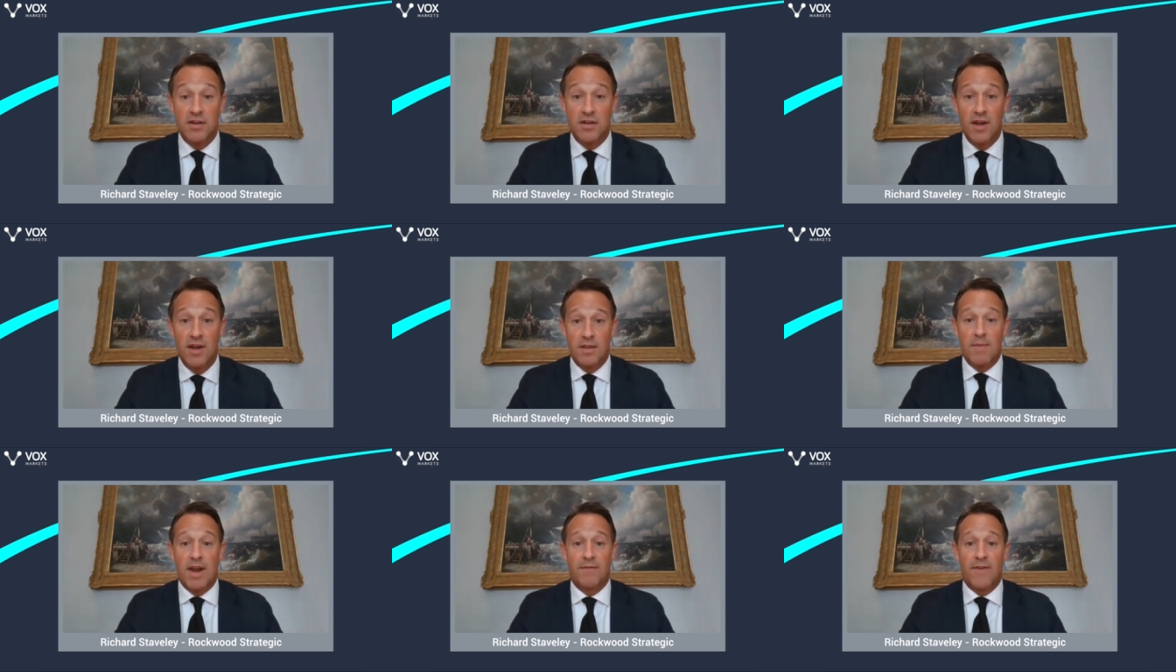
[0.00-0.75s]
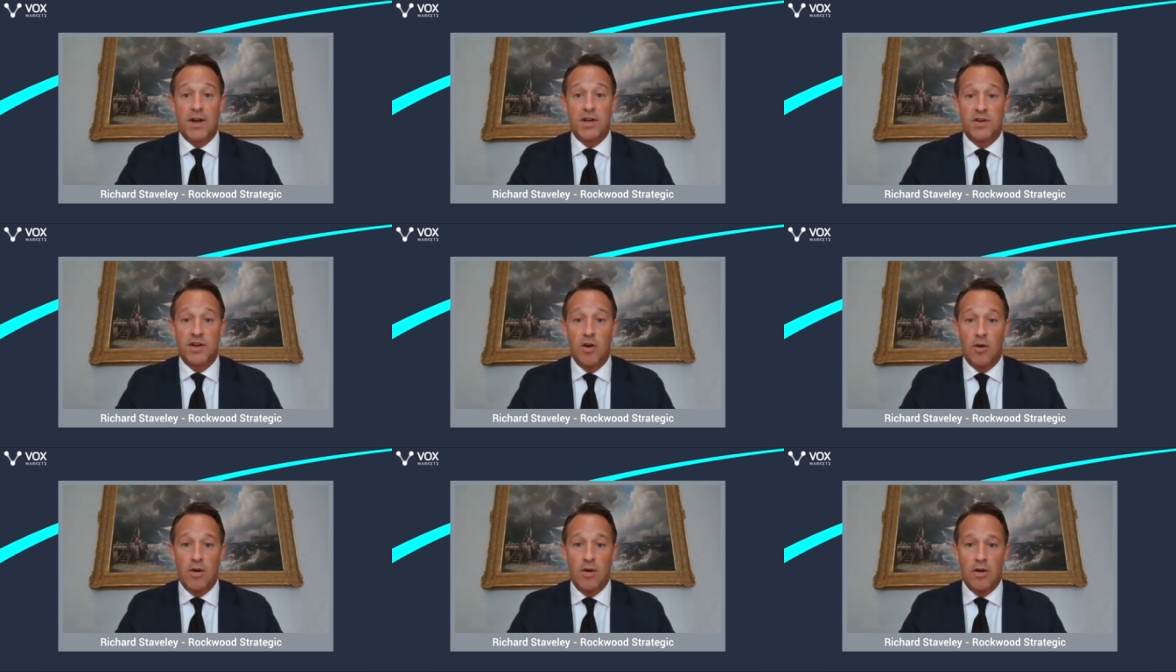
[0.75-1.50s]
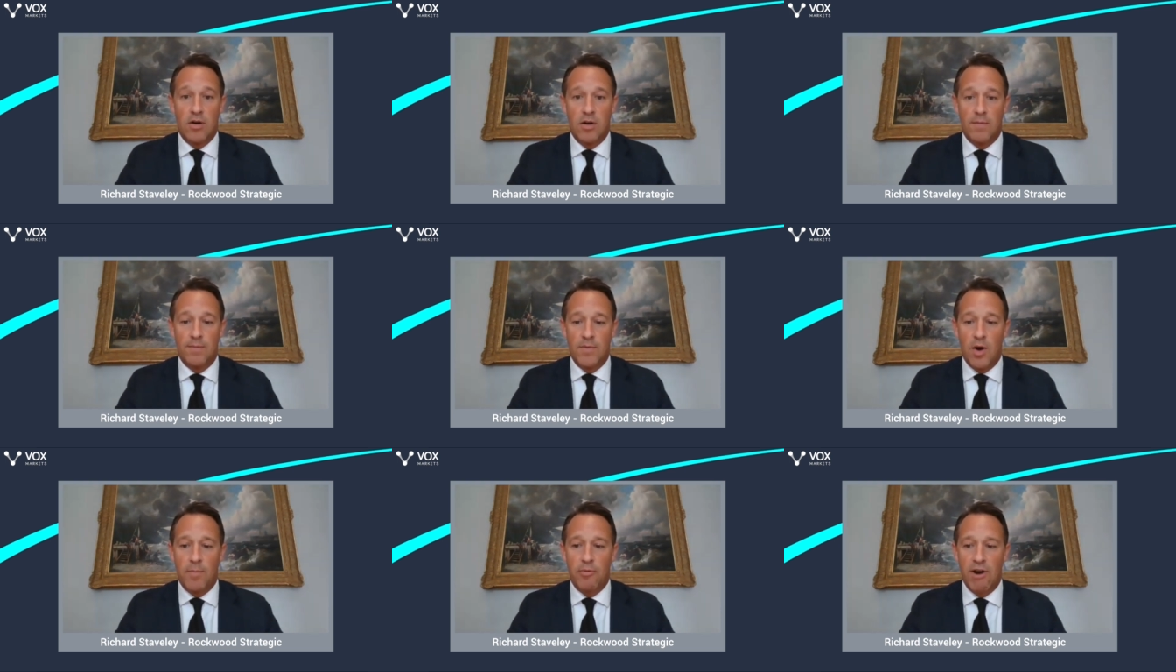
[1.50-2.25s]
the manufacturing
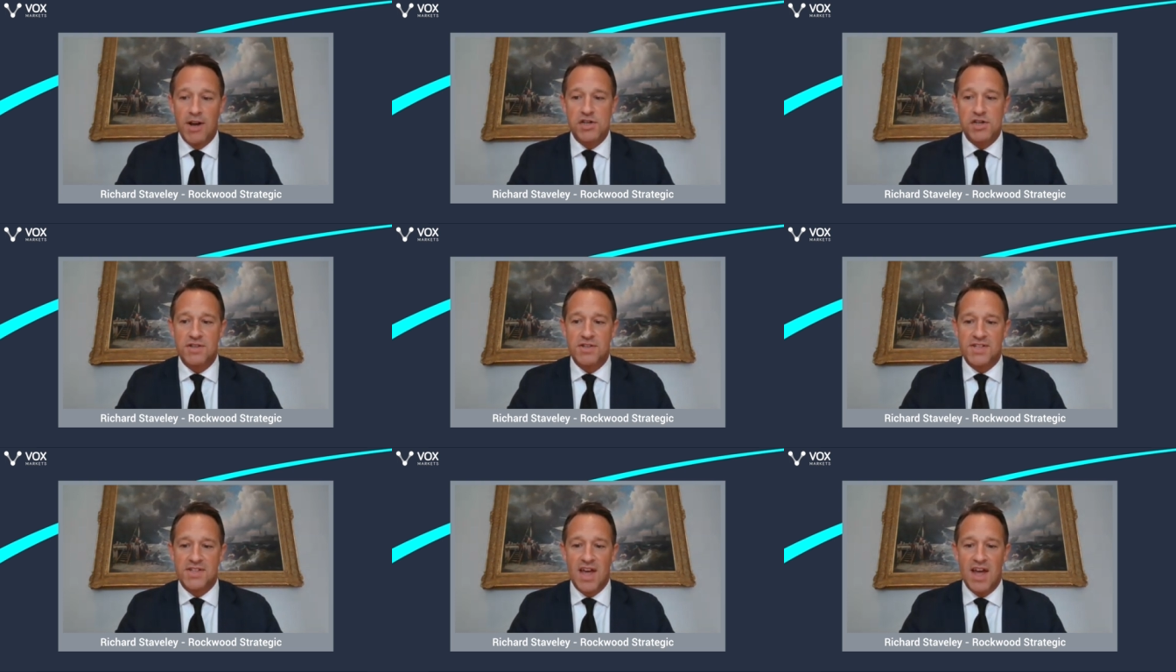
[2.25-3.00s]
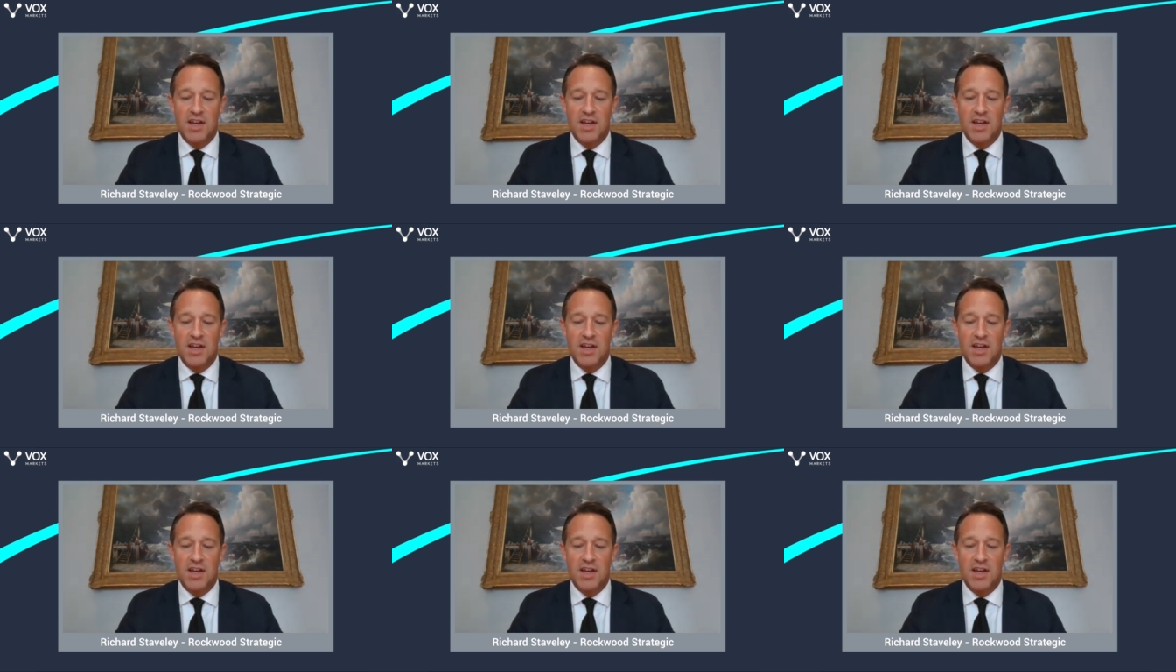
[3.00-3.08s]
operations there.